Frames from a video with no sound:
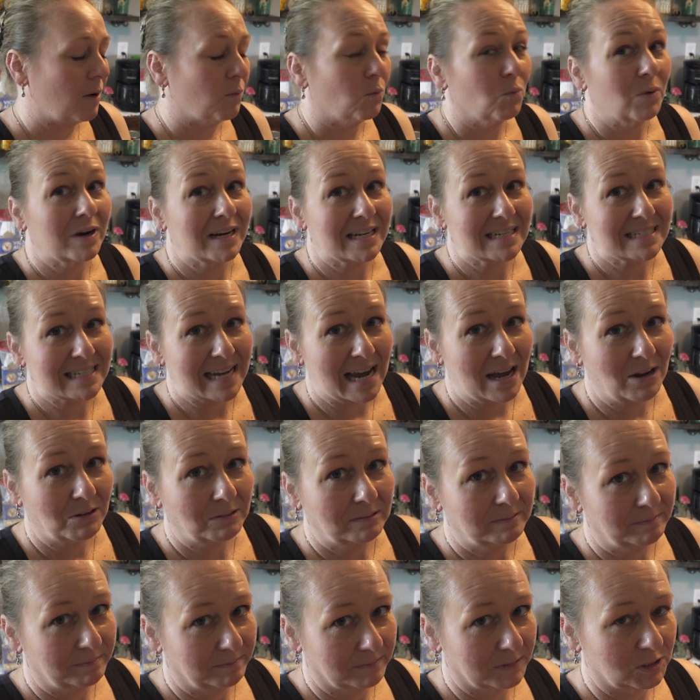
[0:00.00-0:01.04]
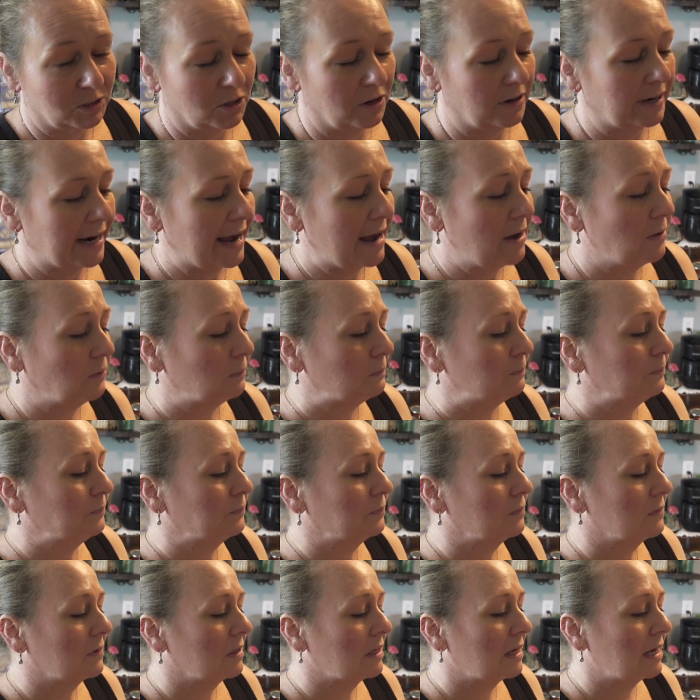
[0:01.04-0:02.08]
When in doubt, throw it out.
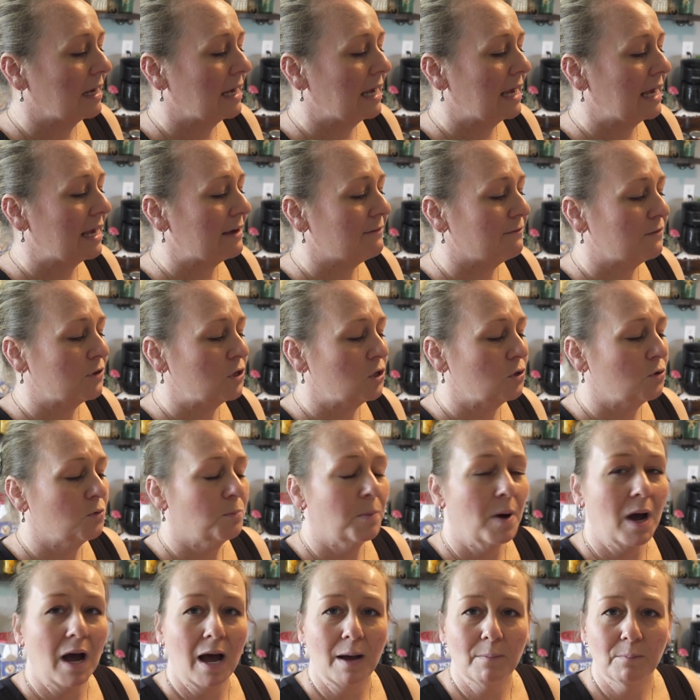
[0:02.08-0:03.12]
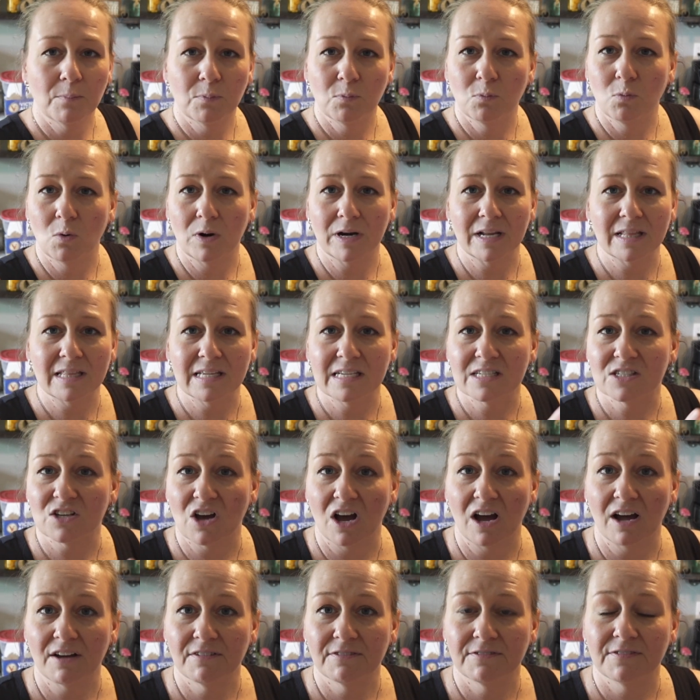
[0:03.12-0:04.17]
If you pop one of these
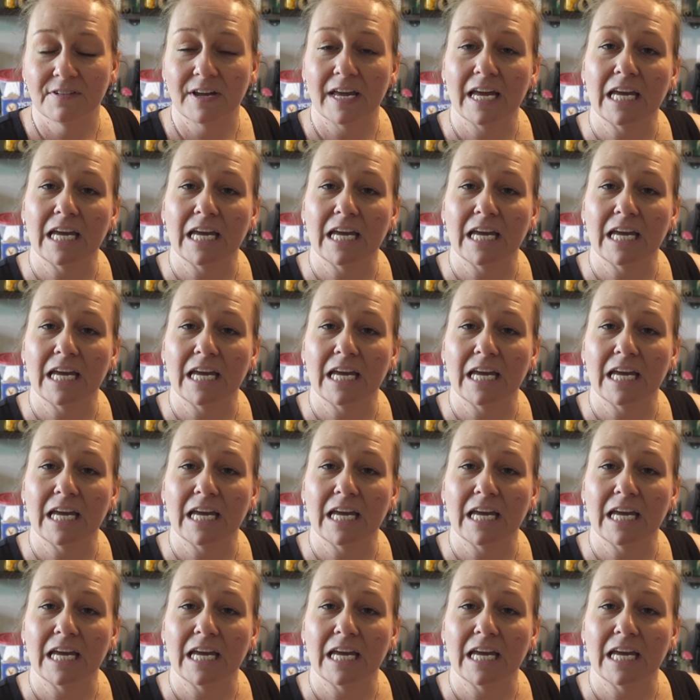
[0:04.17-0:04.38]
off